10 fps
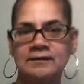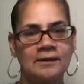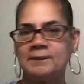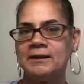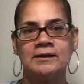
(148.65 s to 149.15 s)

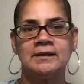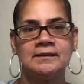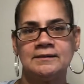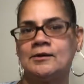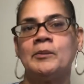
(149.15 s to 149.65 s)
Don't be looking.
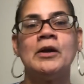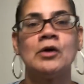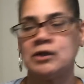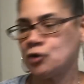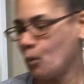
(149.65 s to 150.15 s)
Don't be
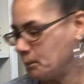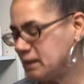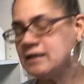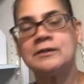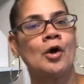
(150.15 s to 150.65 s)
looking. Don't
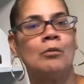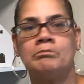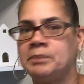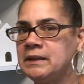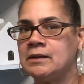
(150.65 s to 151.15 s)
be
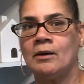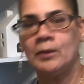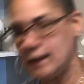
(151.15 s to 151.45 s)
don't be going